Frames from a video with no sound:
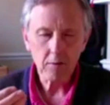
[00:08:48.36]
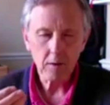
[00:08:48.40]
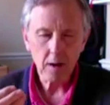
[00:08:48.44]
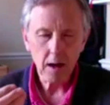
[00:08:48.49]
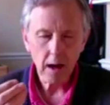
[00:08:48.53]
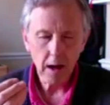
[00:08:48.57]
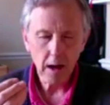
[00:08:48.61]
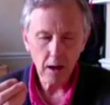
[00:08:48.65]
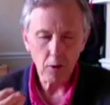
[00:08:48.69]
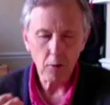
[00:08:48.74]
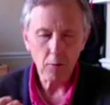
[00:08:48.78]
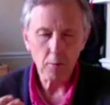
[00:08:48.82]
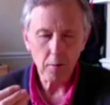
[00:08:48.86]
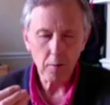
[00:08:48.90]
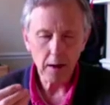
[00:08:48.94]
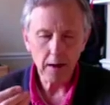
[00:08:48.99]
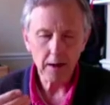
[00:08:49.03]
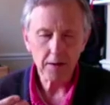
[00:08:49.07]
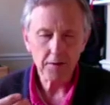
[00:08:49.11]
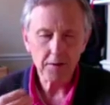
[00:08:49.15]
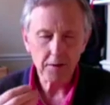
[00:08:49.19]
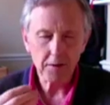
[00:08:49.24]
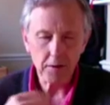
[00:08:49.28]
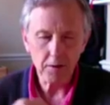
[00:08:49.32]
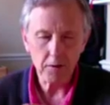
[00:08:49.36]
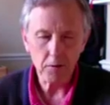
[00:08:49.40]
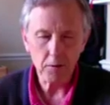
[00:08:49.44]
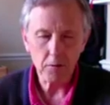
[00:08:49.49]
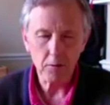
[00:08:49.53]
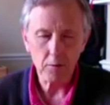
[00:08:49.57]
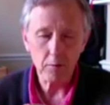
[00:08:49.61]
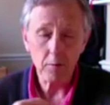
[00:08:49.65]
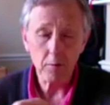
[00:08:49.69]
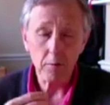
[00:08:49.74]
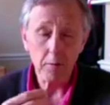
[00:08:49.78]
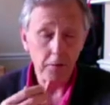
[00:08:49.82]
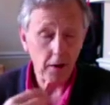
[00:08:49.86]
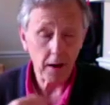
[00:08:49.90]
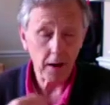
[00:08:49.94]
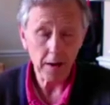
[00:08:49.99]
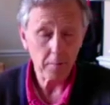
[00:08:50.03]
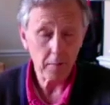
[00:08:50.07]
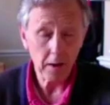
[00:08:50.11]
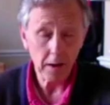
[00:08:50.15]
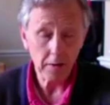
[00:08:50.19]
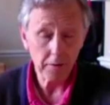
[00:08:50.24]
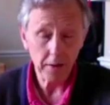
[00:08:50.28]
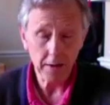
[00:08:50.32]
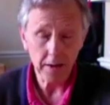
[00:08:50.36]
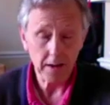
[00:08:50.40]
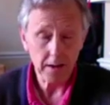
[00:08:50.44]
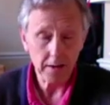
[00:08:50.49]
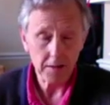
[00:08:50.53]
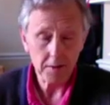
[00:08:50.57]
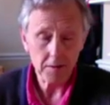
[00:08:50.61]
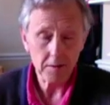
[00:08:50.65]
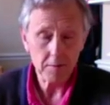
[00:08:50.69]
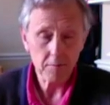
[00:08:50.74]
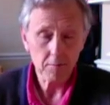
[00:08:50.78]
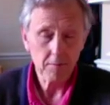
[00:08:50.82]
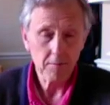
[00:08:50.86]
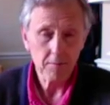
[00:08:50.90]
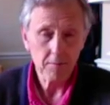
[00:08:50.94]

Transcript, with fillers: helped me to find my feelings.